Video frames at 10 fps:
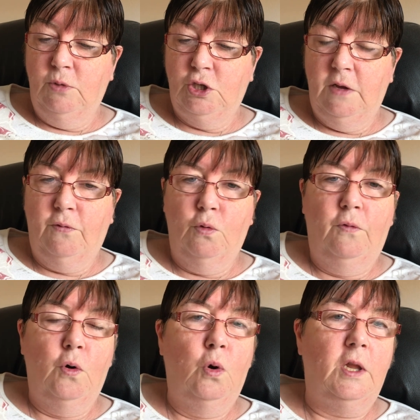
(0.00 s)
shave
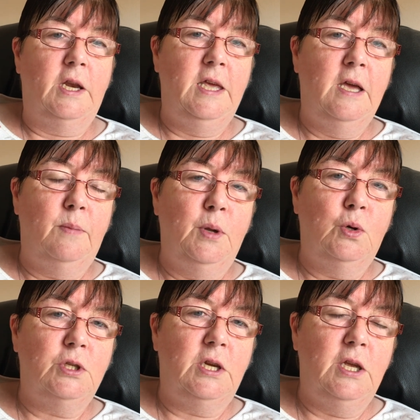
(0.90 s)
off all her hair
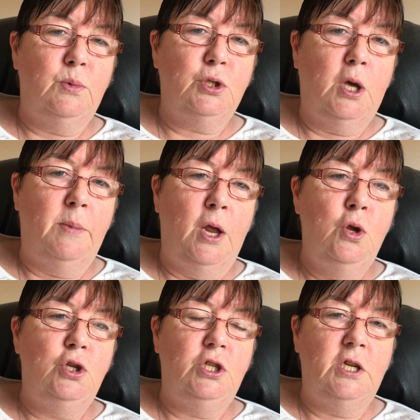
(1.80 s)
because her hair was coming
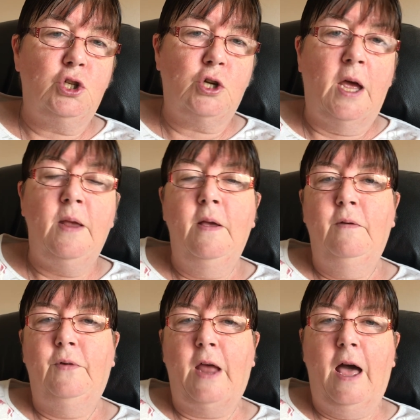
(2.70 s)
out. She did try
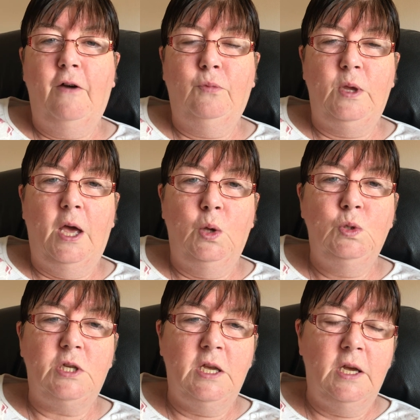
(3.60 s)
for a halfway
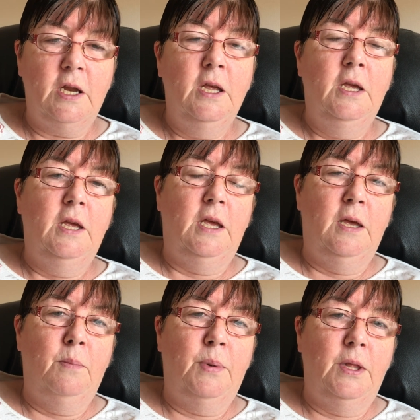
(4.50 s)
house here,
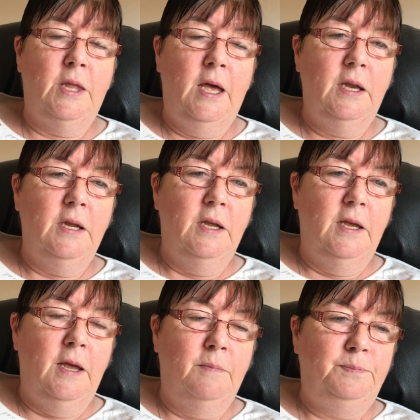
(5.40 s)
but that
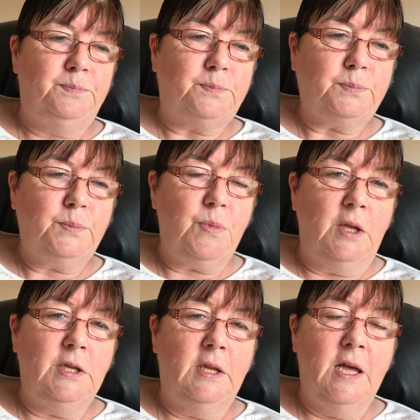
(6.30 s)

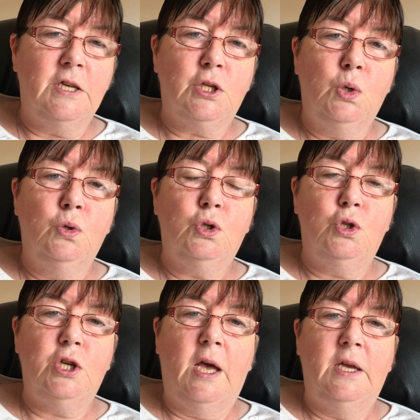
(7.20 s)
didn't last long,
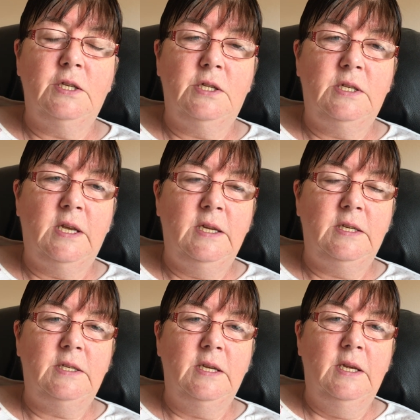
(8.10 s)
so she has
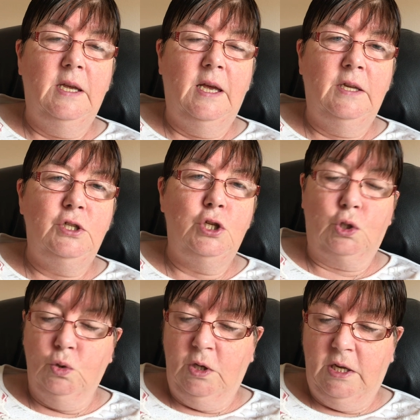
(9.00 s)
decided, and
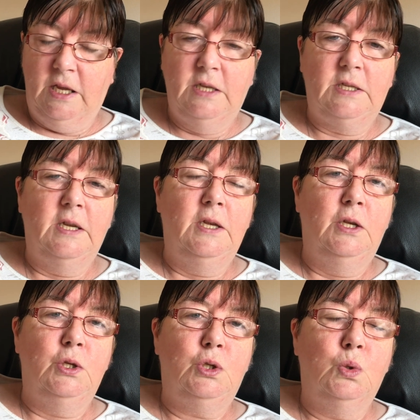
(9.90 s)
she's looking great.
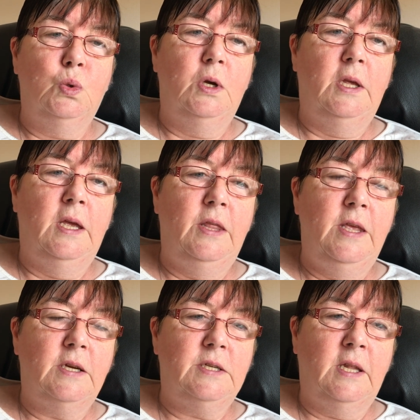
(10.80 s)
So
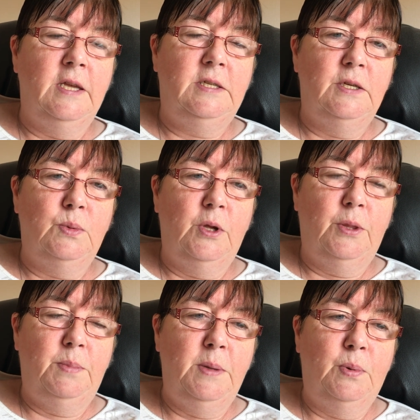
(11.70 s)
they are delighted
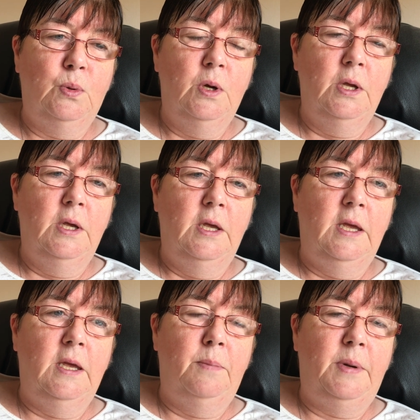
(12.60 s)
with people
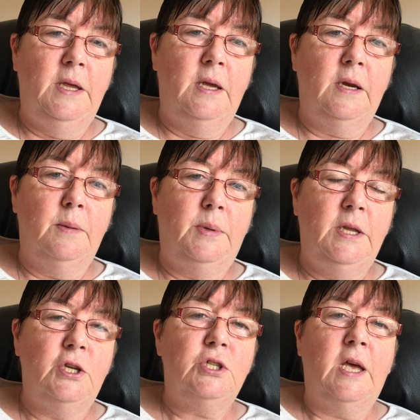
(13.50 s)

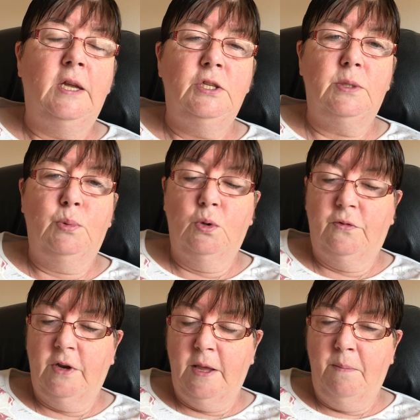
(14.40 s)
prayers and support
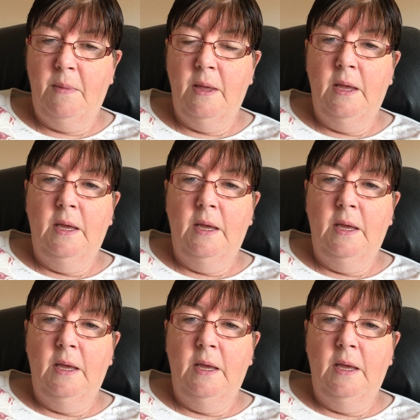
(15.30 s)
for them.